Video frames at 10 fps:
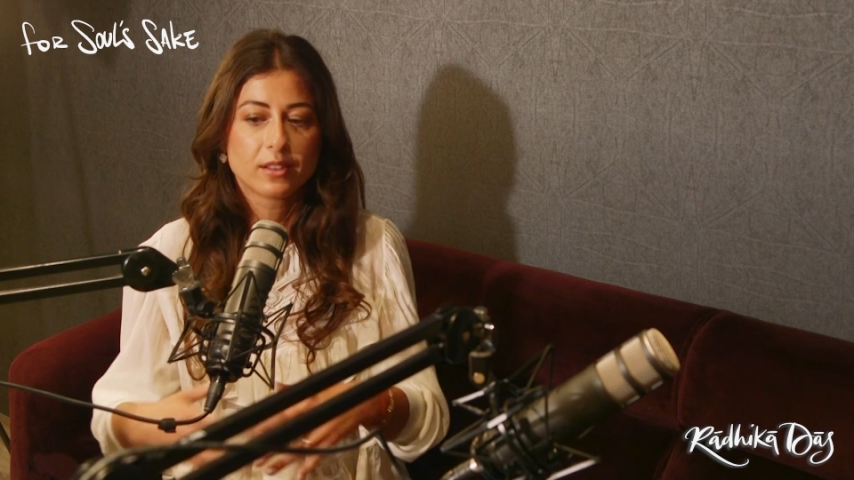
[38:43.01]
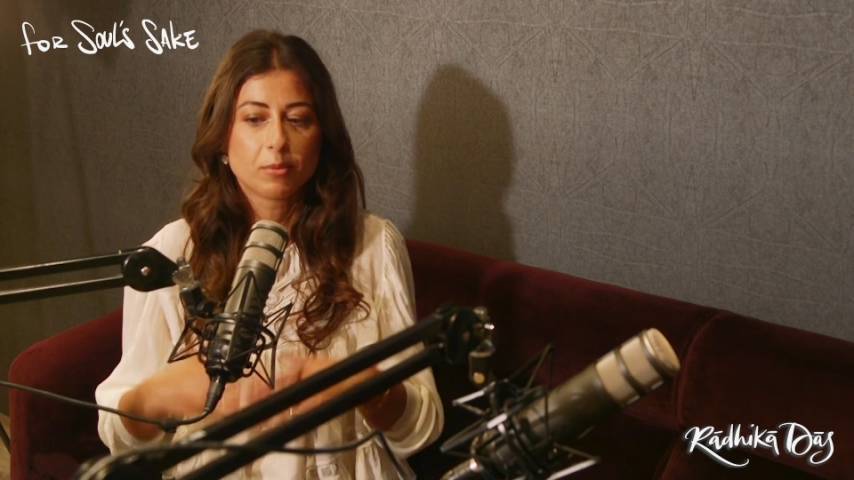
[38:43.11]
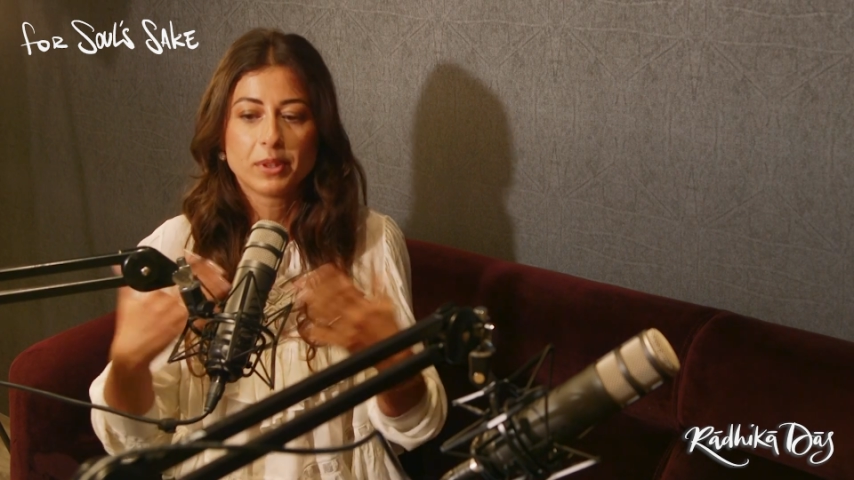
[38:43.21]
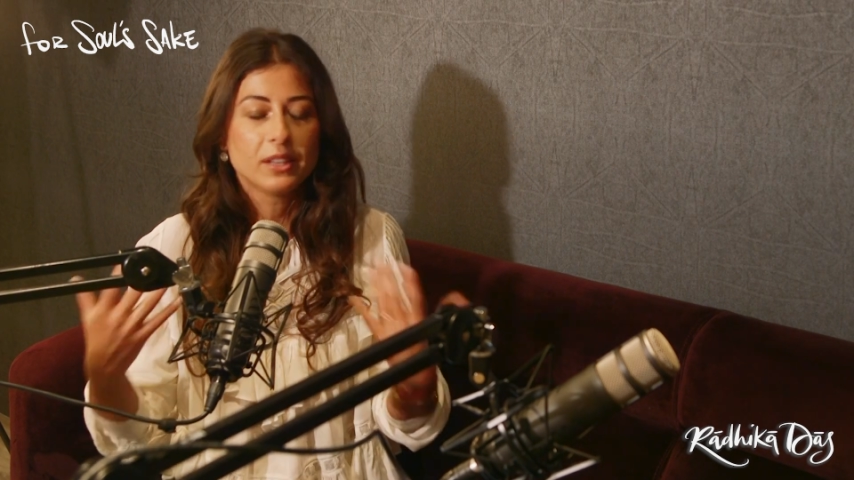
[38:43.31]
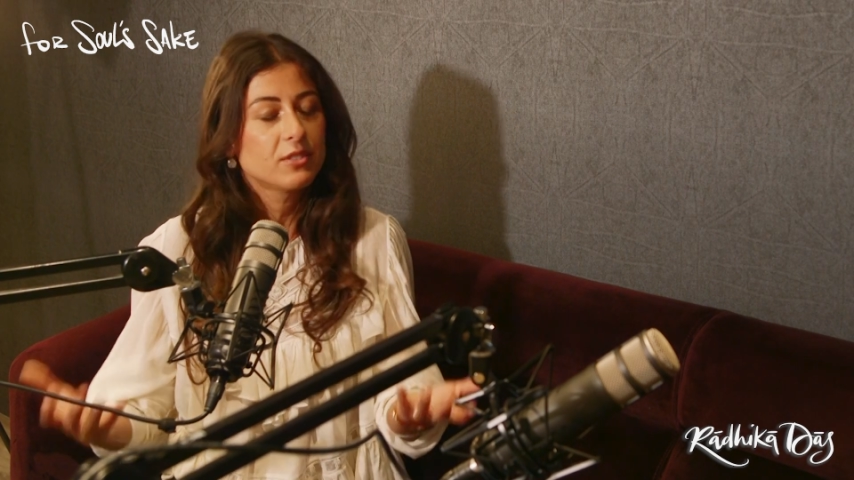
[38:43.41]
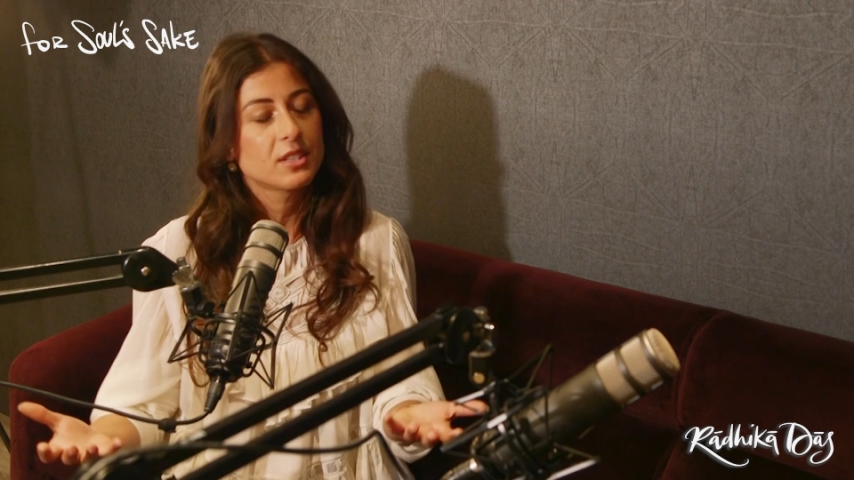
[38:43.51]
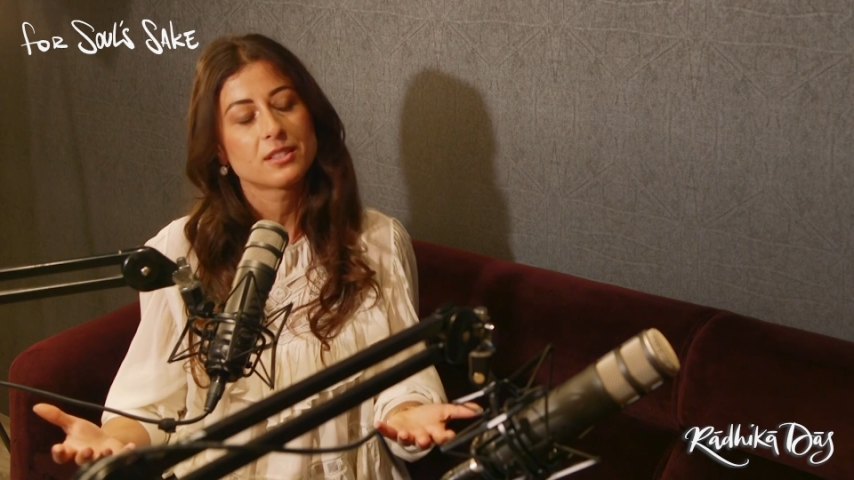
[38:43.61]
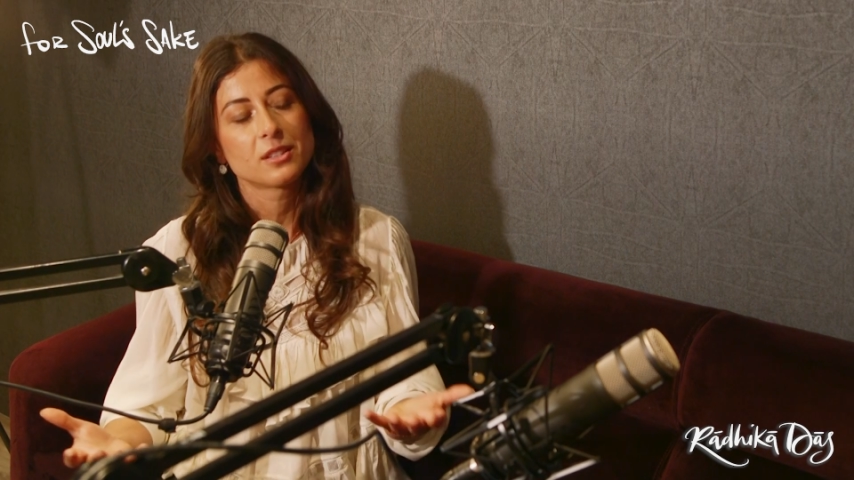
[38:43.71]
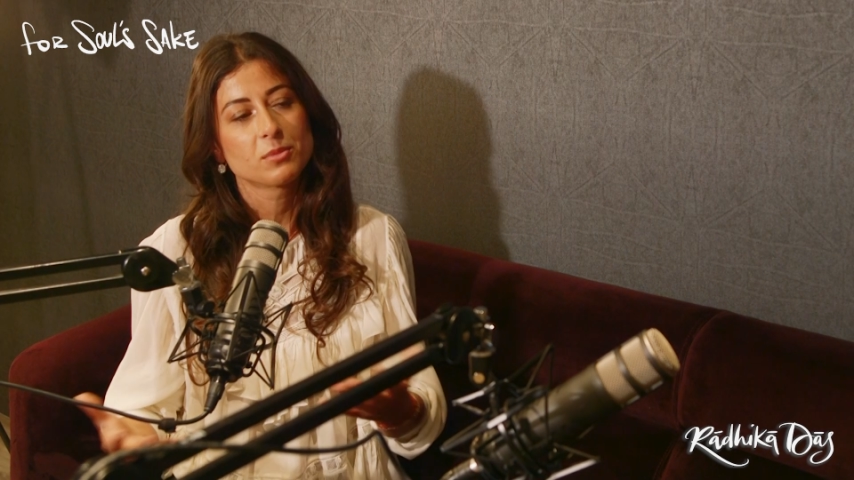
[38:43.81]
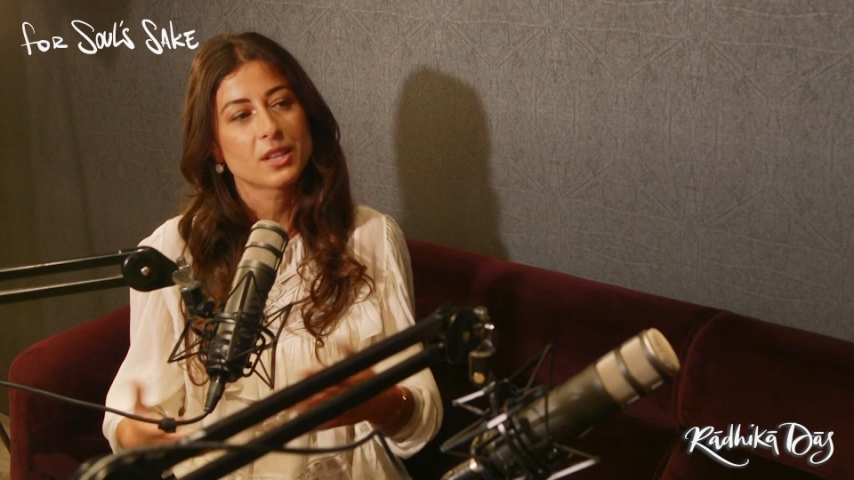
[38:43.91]
the belief
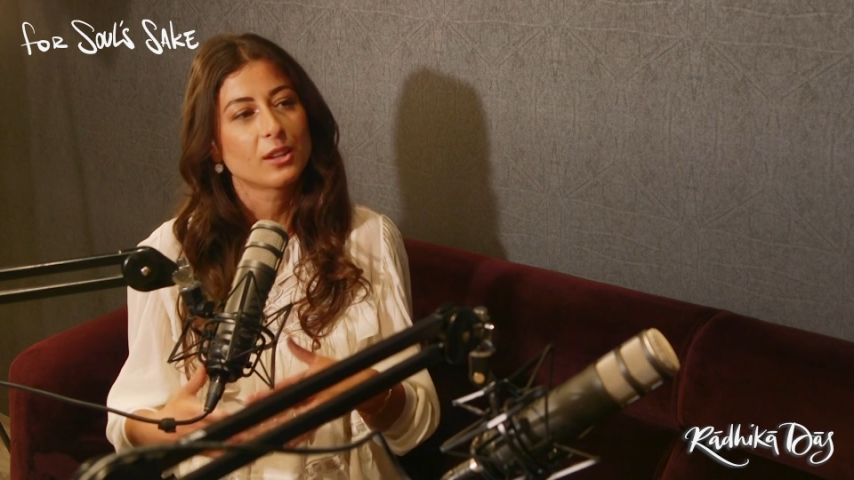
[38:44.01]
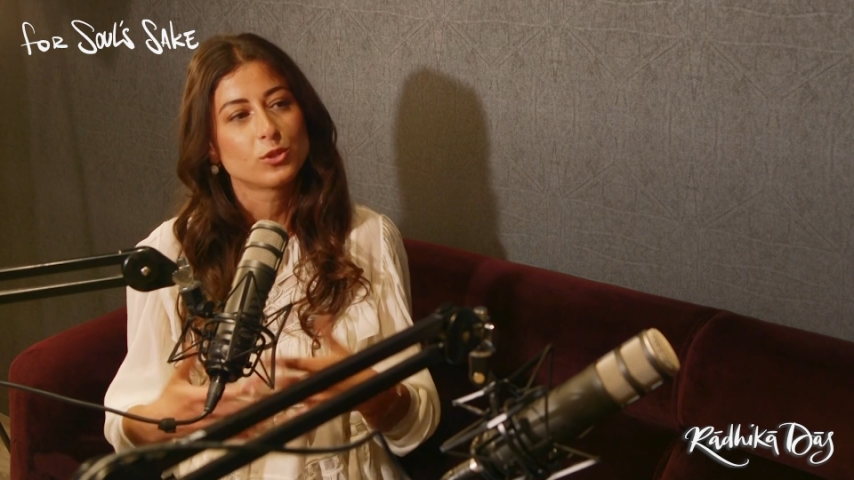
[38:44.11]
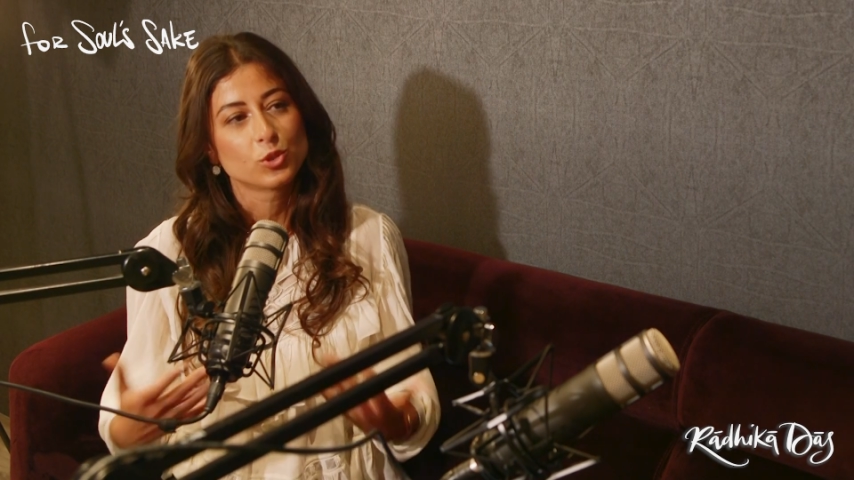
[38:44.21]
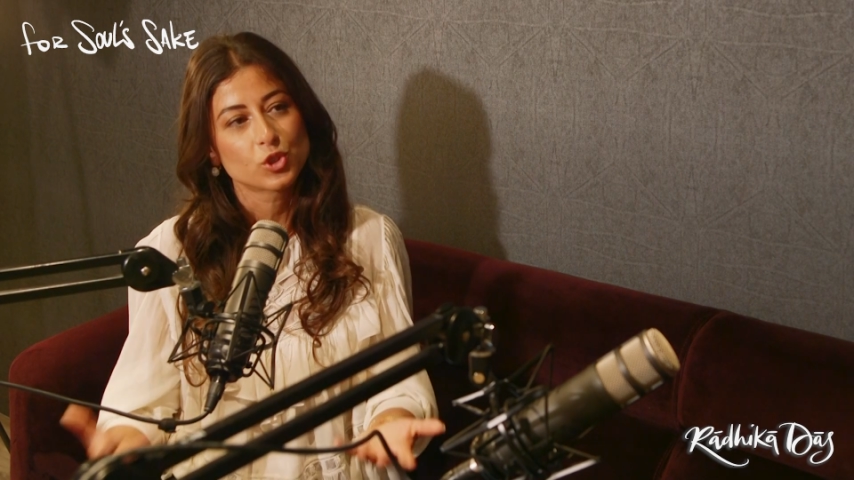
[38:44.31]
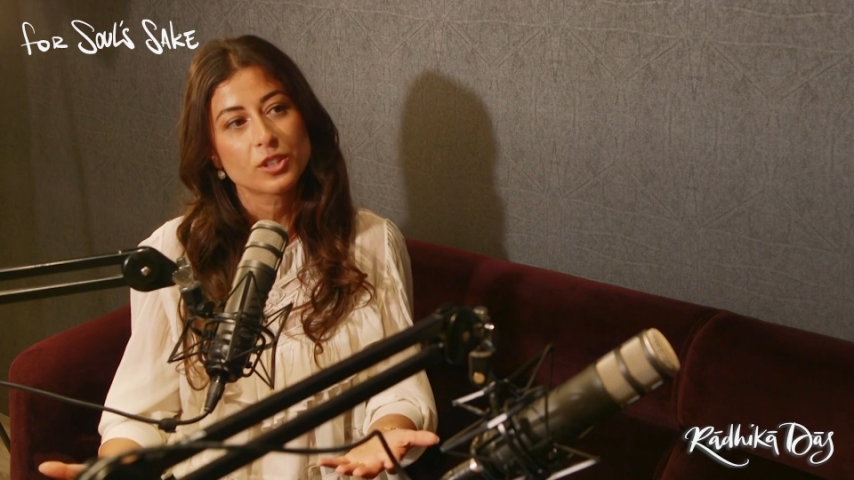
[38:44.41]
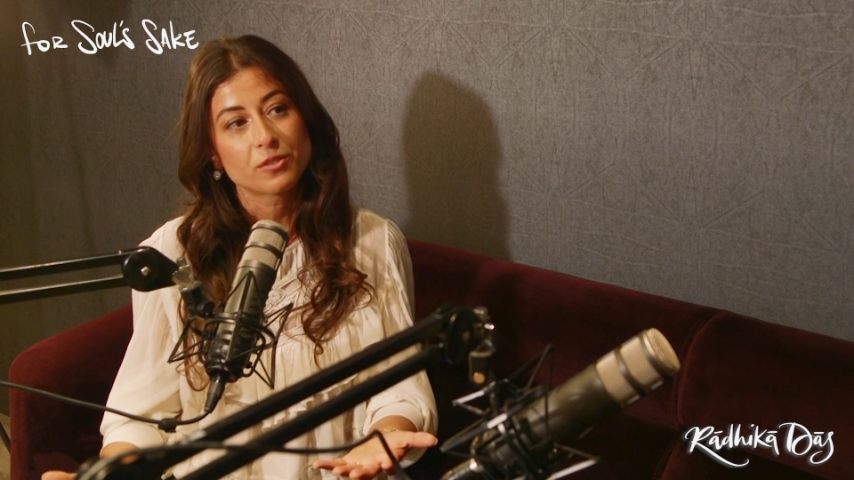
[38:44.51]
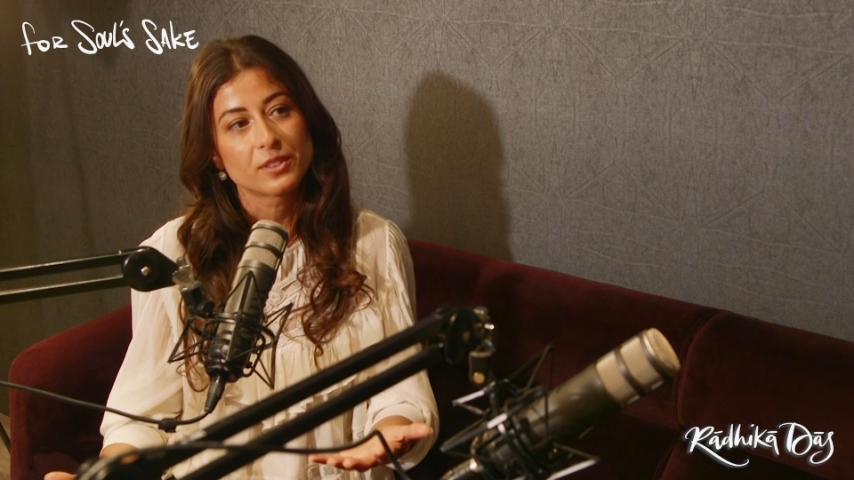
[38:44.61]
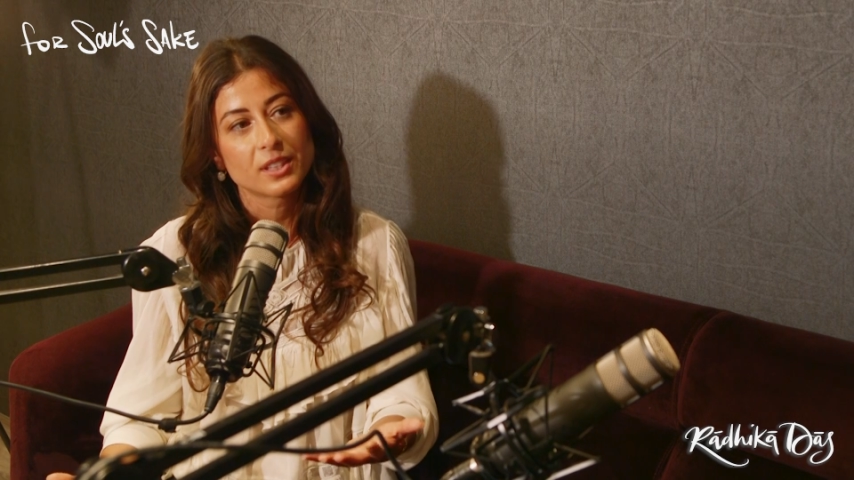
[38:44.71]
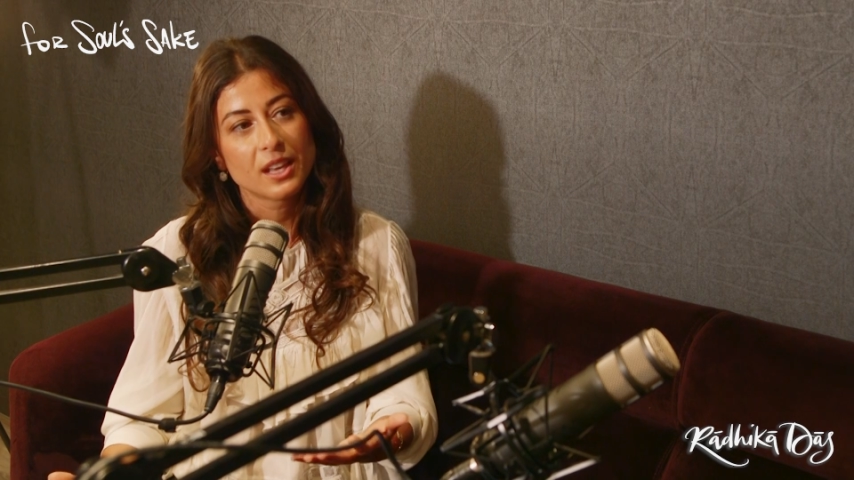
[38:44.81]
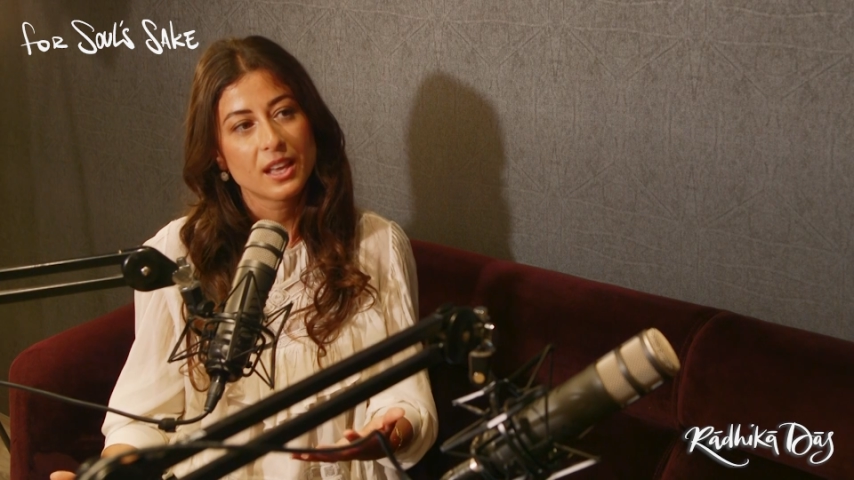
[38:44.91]
systems had to shift.